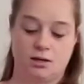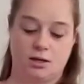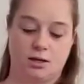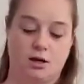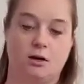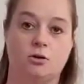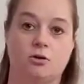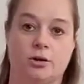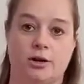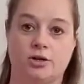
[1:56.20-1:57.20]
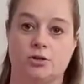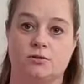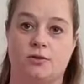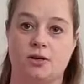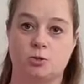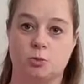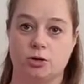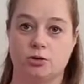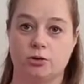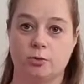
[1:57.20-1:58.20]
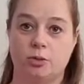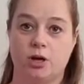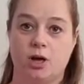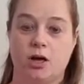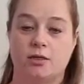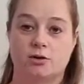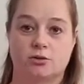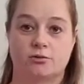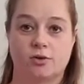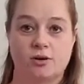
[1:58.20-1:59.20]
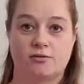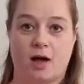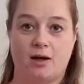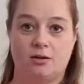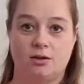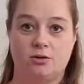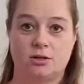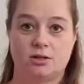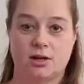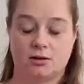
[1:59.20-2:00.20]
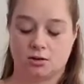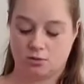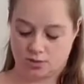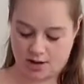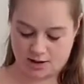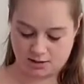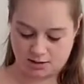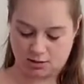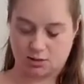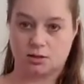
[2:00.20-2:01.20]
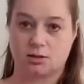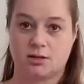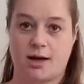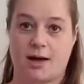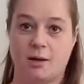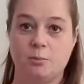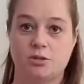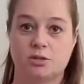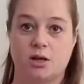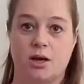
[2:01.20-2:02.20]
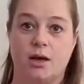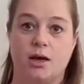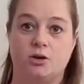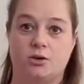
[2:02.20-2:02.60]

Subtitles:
the Uh-Oh Creations Facebook group, there's a free file that you can download that has these little tabs. You